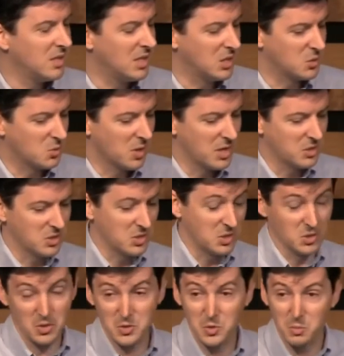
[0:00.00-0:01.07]
He is righteous.
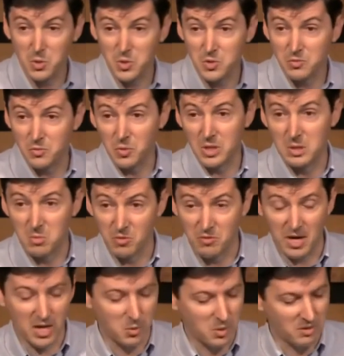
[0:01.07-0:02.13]
He's also merciful and he
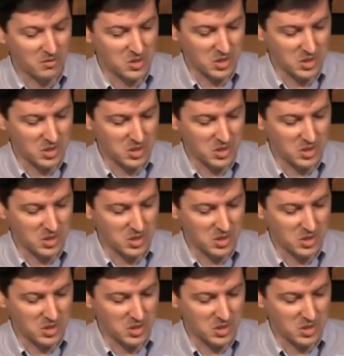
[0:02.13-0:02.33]
provided a way of